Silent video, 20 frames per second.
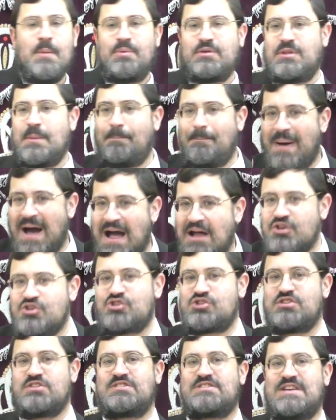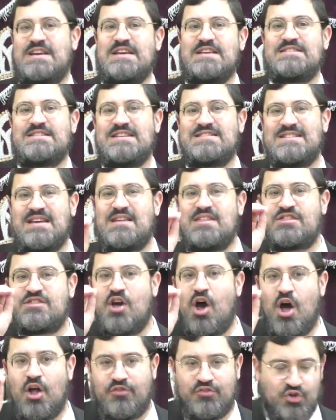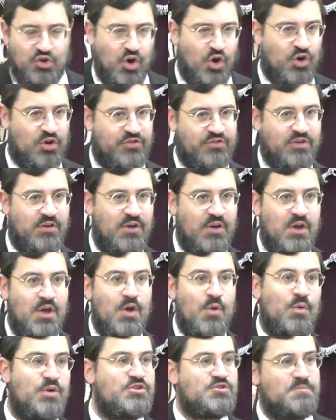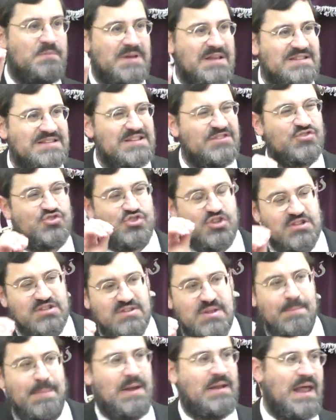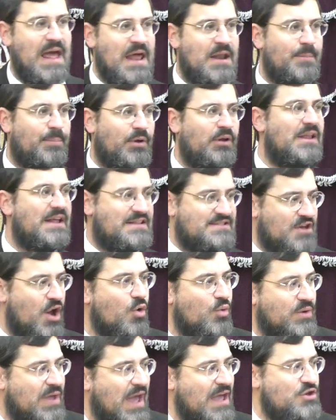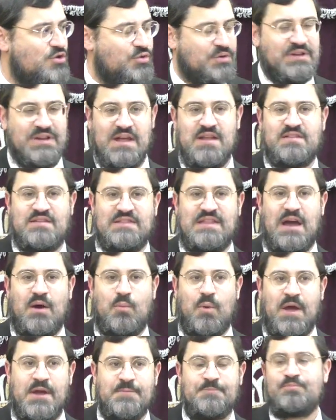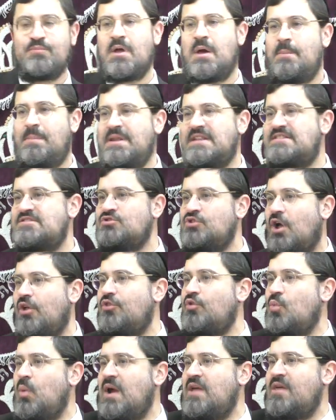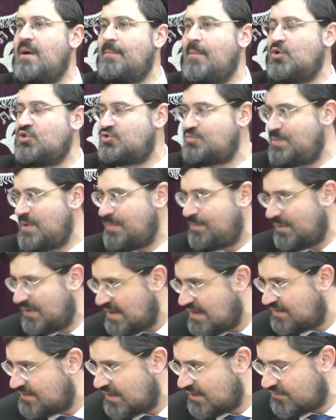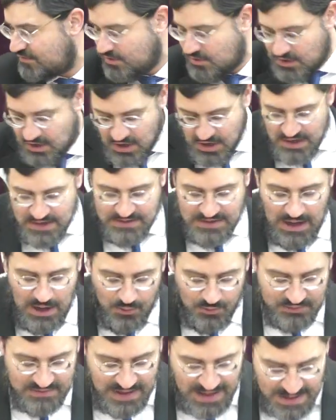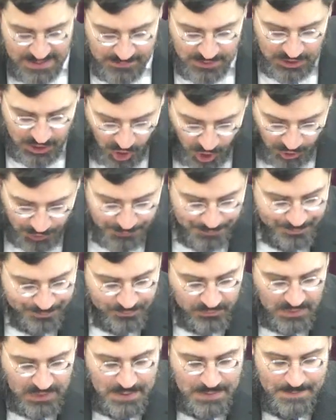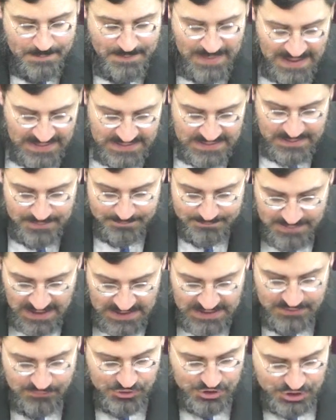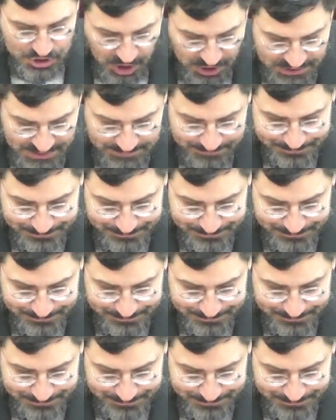but the pashtus is it's a third cooked, which means it's just about edible. It's okay, you can eat it that way, but it's not the way that most people eat it. Now, came along many rishonim,